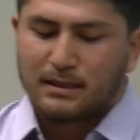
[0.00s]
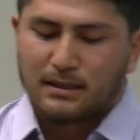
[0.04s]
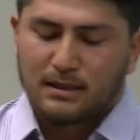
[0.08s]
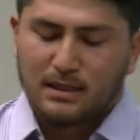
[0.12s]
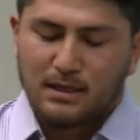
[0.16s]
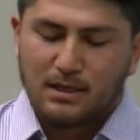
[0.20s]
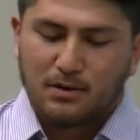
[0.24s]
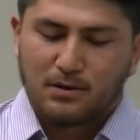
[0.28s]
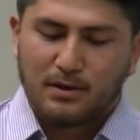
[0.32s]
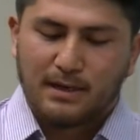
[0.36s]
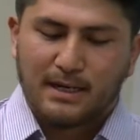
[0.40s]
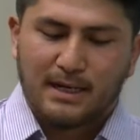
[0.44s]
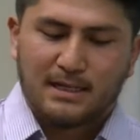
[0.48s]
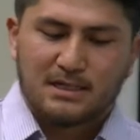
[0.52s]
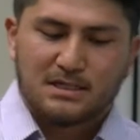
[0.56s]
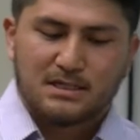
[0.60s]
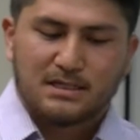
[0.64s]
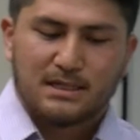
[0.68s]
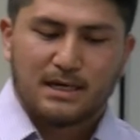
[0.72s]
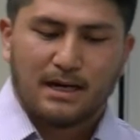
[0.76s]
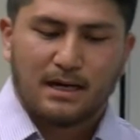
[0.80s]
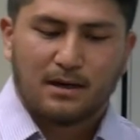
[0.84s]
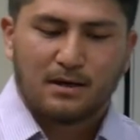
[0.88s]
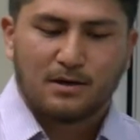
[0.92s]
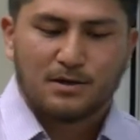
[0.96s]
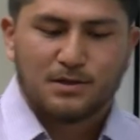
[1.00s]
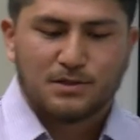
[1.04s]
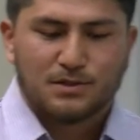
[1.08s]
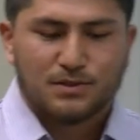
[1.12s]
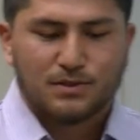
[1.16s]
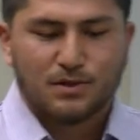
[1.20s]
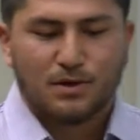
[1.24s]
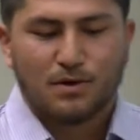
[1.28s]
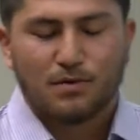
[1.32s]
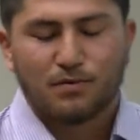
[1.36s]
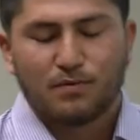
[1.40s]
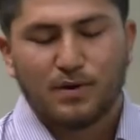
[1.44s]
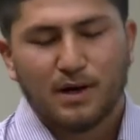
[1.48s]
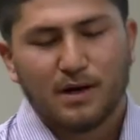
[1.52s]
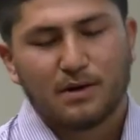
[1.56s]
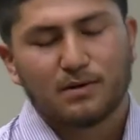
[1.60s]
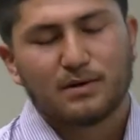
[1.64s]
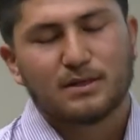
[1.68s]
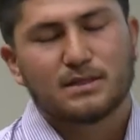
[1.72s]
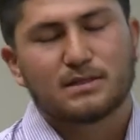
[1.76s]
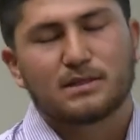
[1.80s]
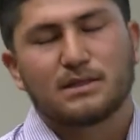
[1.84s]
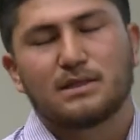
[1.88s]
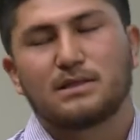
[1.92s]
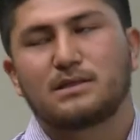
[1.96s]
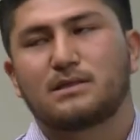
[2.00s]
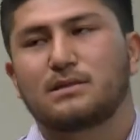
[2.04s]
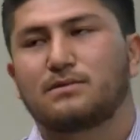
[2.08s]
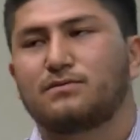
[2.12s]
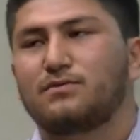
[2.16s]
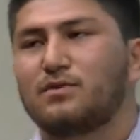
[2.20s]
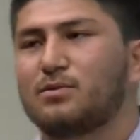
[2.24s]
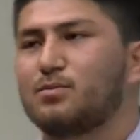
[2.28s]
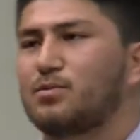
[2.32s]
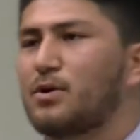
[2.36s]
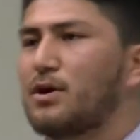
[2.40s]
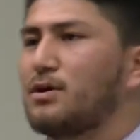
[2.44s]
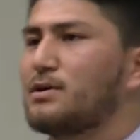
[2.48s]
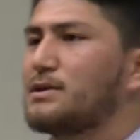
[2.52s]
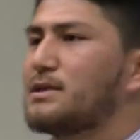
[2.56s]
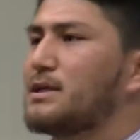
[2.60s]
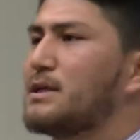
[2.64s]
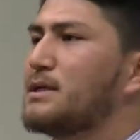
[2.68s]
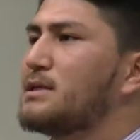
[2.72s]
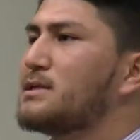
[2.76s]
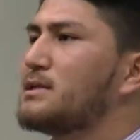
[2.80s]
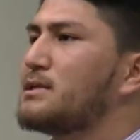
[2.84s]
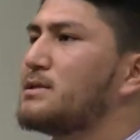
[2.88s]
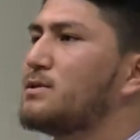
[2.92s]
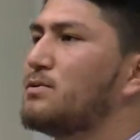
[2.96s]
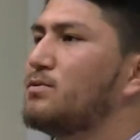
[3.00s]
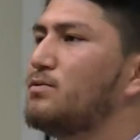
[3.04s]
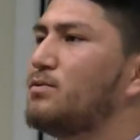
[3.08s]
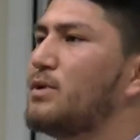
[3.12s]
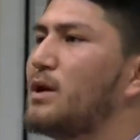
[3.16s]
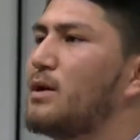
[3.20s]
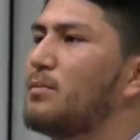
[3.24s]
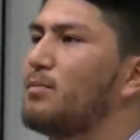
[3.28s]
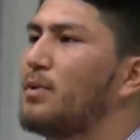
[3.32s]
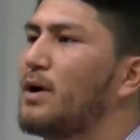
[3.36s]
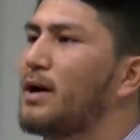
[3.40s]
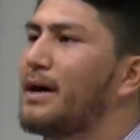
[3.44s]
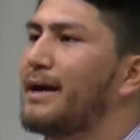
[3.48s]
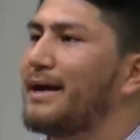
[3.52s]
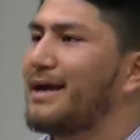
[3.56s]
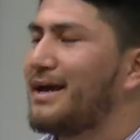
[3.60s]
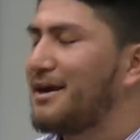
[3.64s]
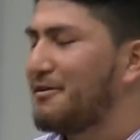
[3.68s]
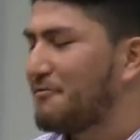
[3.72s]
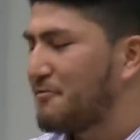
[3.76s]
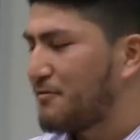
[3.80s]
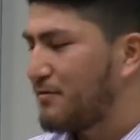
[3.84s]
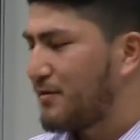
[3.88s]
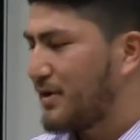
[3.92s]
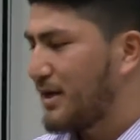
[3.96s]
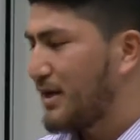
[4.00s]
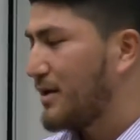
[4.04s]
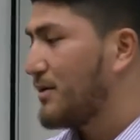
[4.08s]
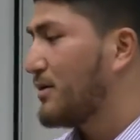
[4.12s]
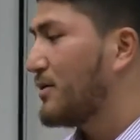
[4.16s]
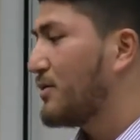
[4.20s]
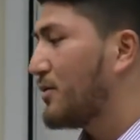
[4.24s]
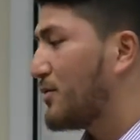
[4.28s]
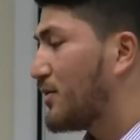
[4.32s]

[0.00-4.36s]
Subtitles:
The UNHCR goes through a rigorous interview process whereby every,